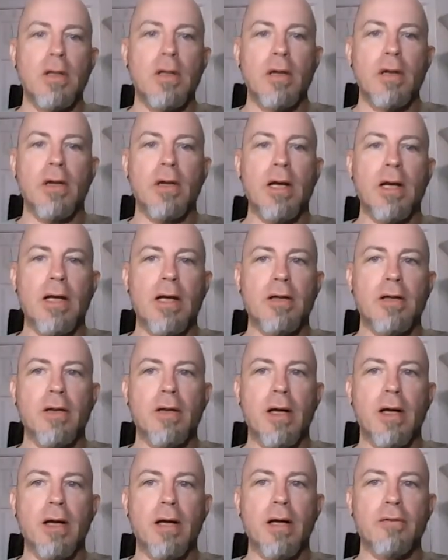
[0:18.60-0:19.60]
that
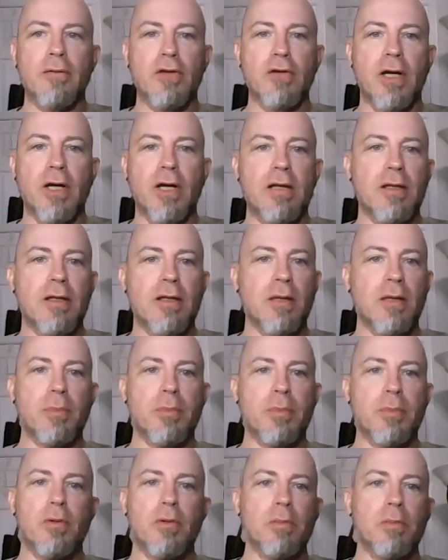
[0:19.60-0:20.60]
I have tried to
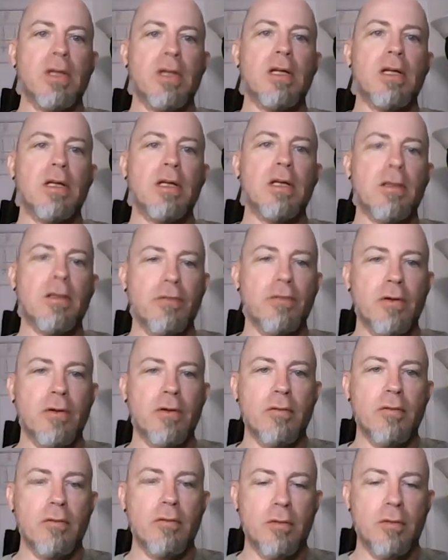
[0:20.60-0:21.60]
upload many
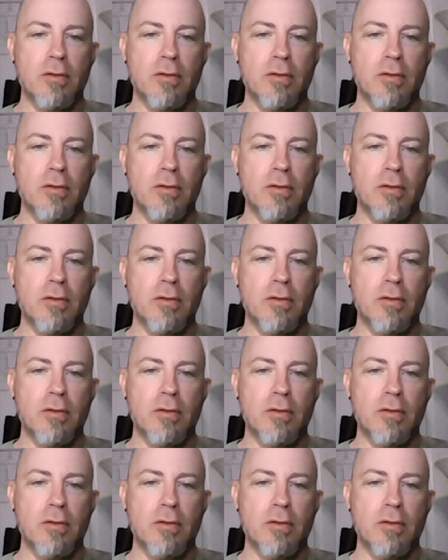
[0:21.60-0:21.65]
different